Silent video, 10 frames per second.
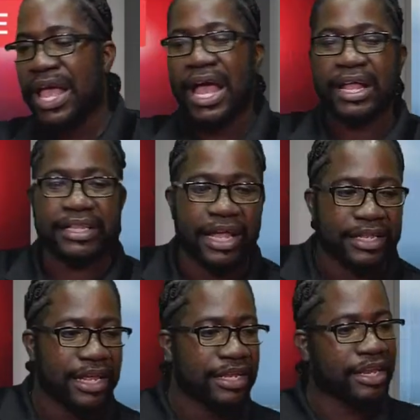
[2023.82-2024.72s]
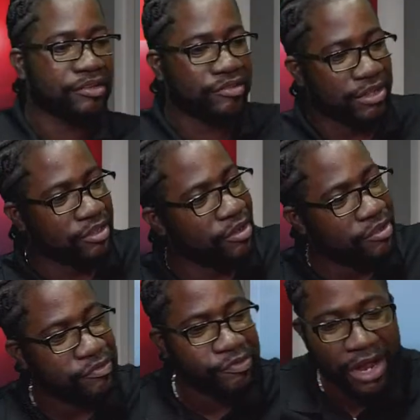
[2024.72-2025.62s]
and then there's
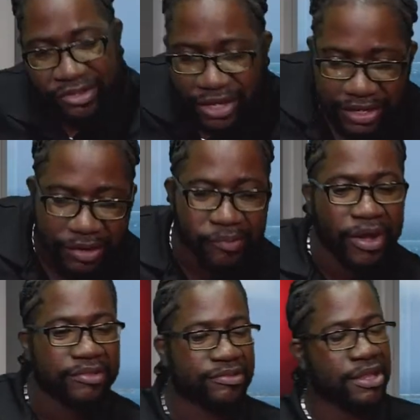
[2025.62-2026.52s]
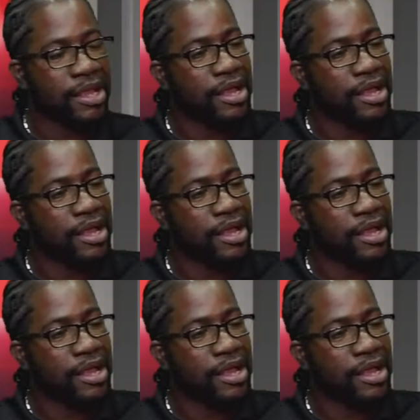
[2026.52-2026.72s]
another fraction that wants